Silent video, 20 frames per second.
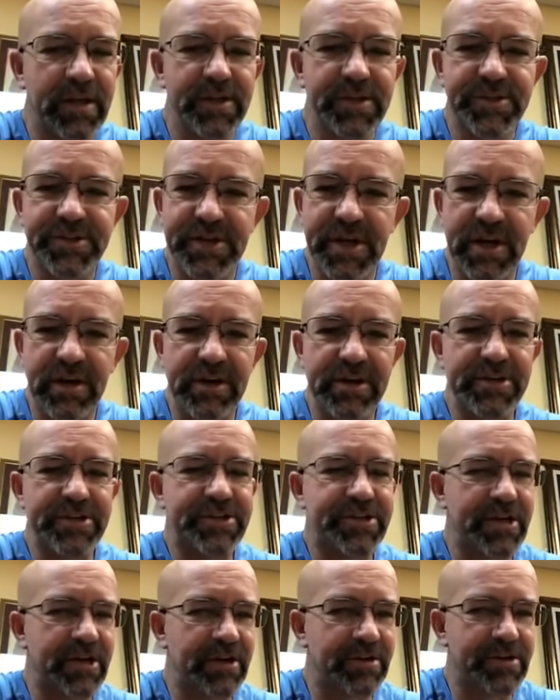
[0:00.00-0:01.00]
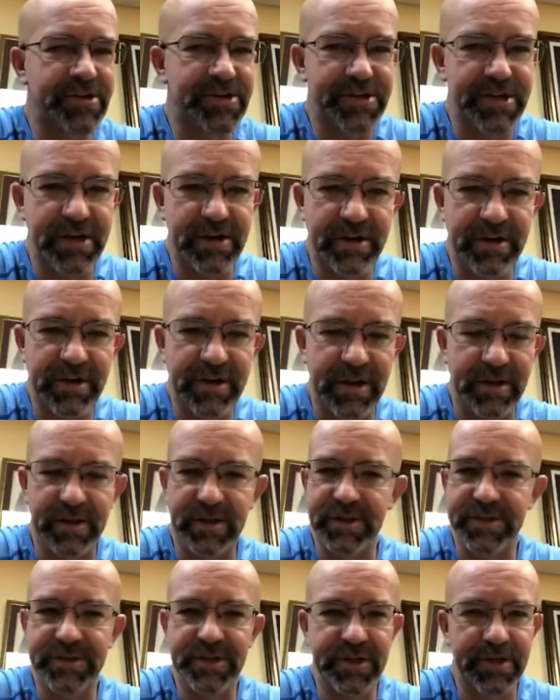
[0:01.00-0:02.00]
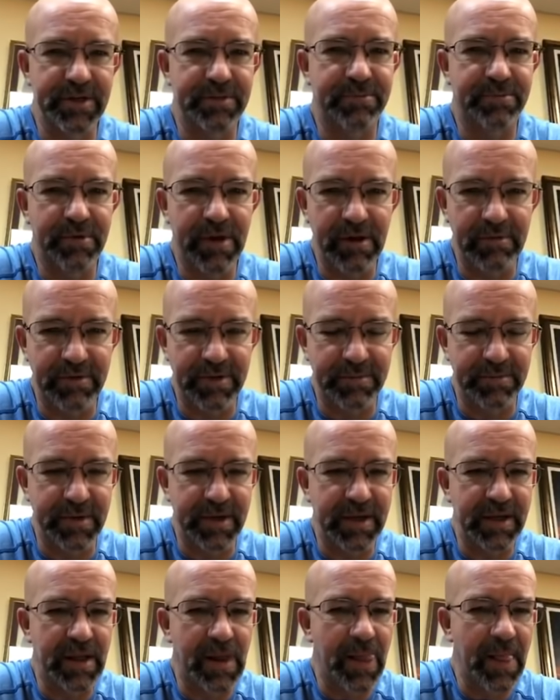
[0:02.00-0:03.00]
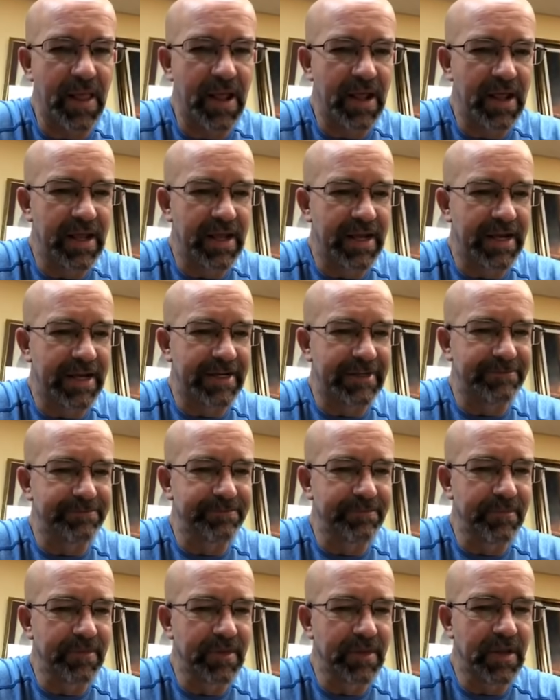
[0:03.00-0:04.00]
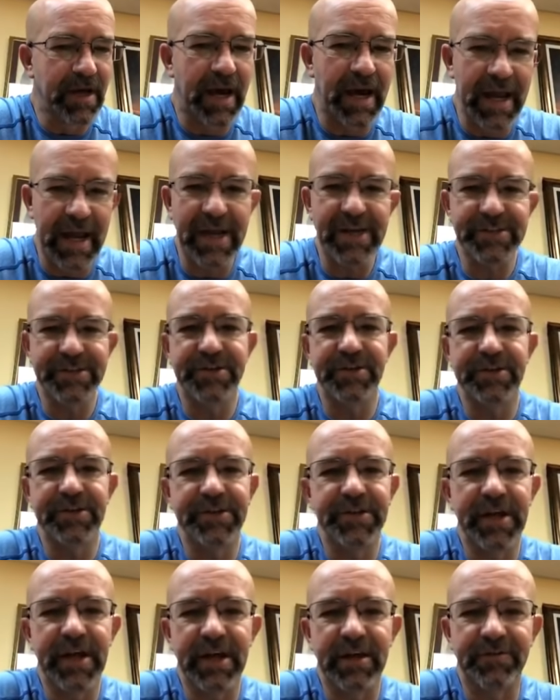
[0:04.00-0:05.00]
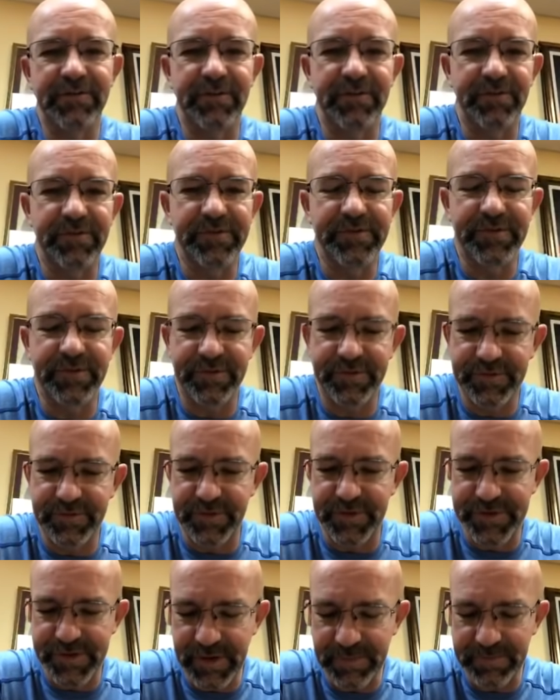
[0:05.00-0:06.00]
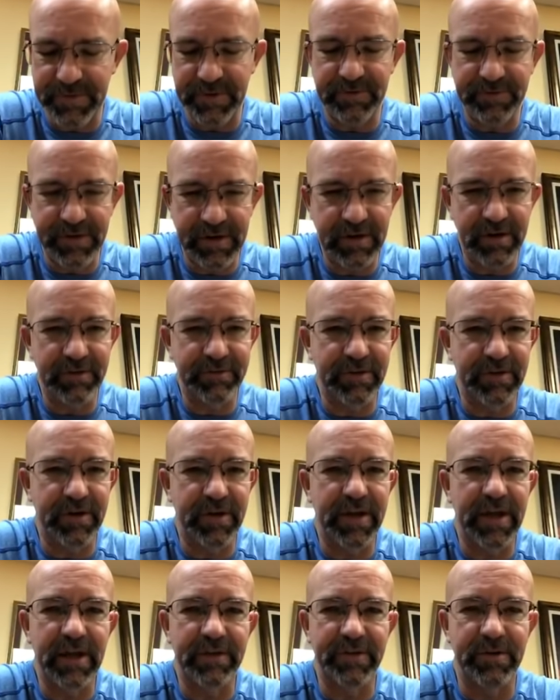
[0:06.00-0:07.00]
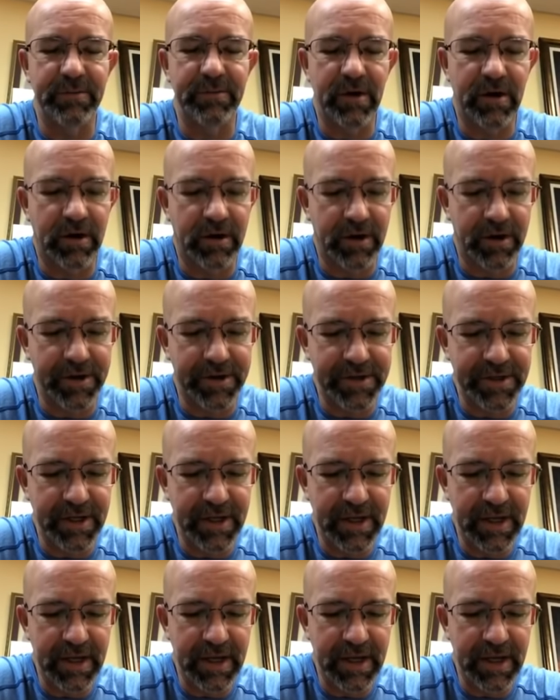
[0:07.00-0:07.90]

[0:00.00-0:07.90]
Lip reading: Share it, and continue to pray with me. I ask you today for something very, very heavy on my heart.